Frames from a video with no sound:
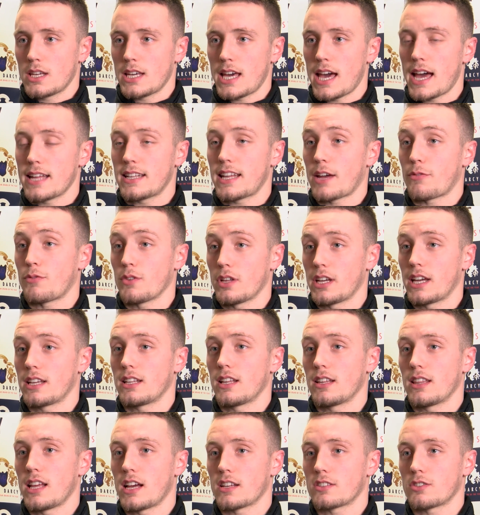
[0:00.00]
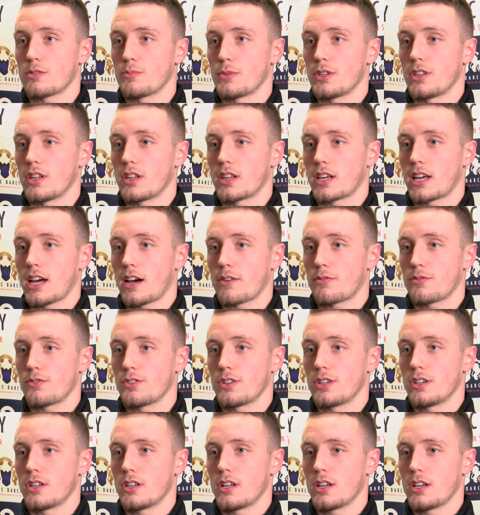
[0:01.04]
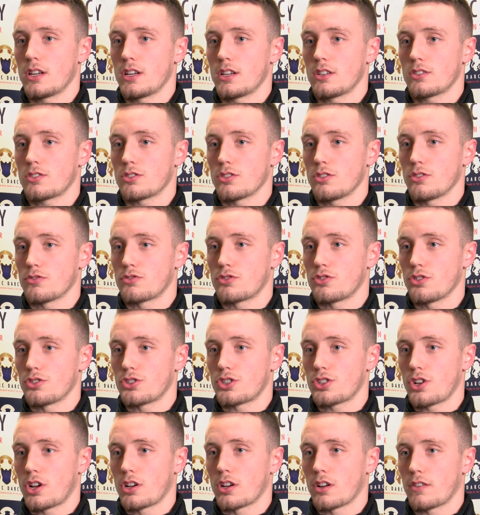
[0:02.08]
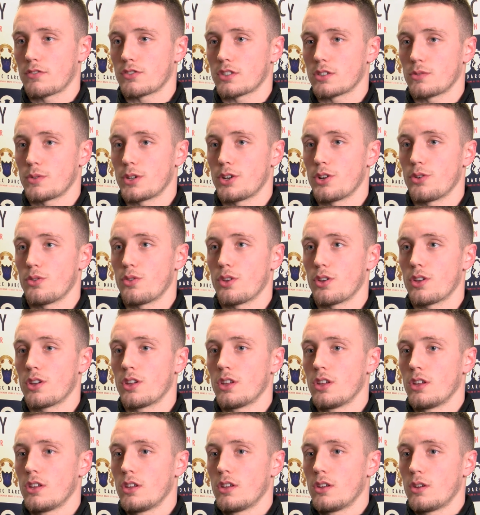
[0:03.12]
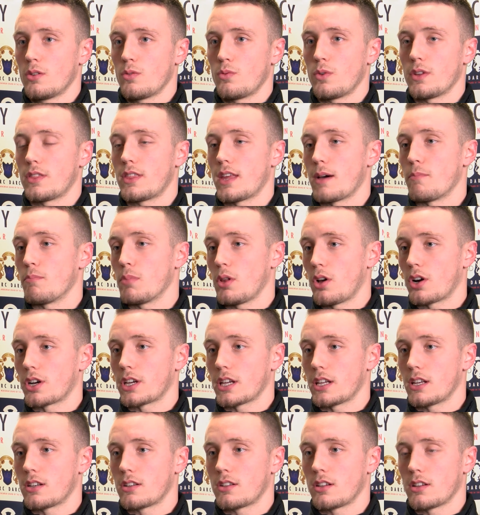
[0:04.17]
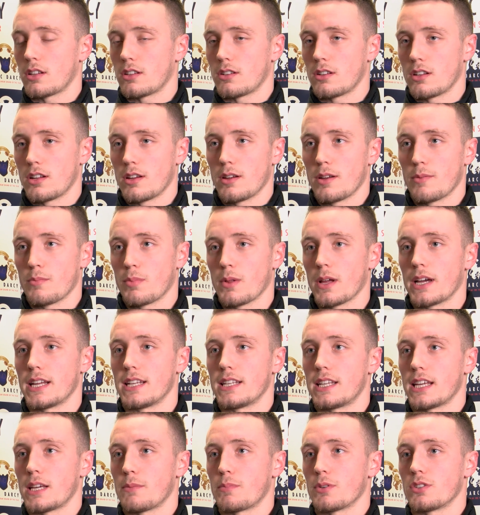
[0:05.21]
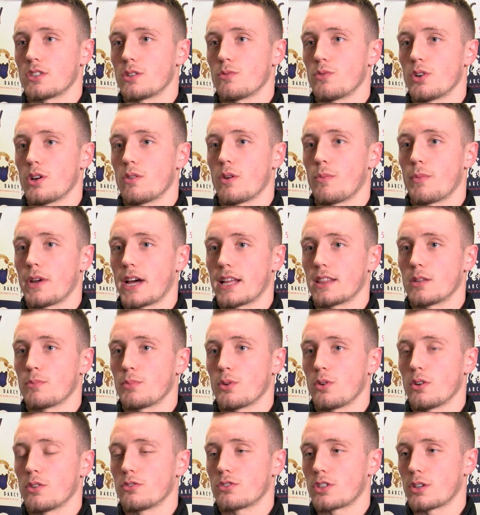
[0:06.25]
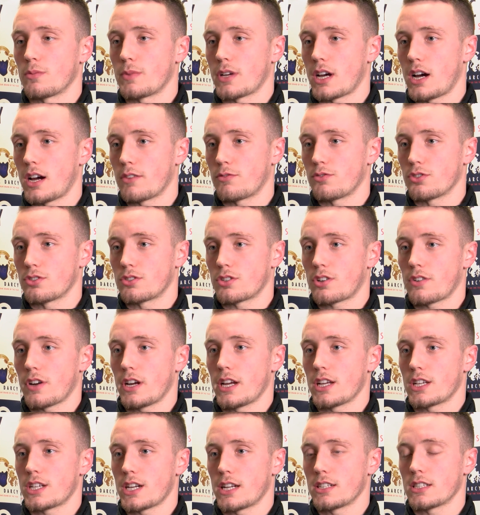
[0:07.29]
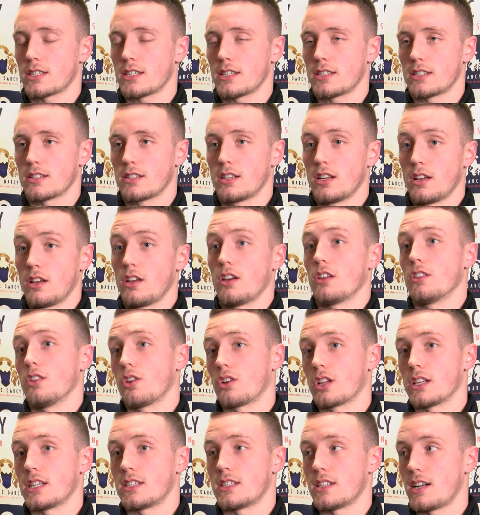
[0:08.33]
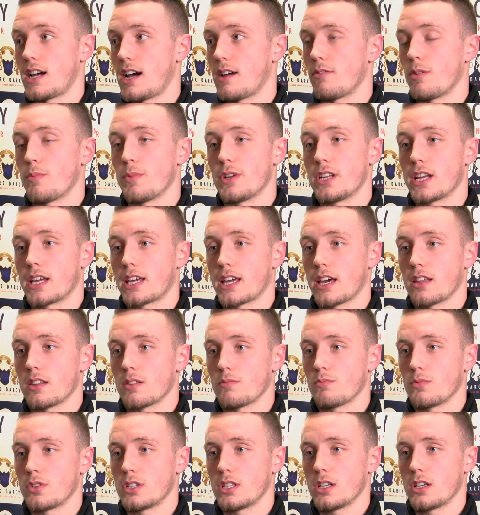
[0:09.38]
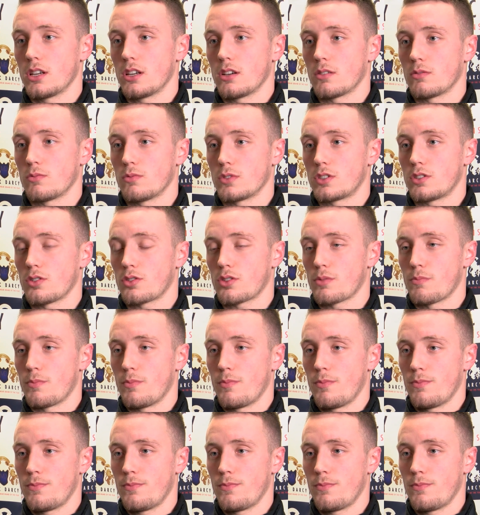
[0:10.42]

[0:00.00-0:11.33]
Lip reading: Yeah, definitely, and that's something that the gaffer and Saul's touched on. Obviously, we knew that with them blocking and playing deep as they were when we had the ball, it was going to be hard for us to create chances. And luckily tonight, when we did get them, we took them.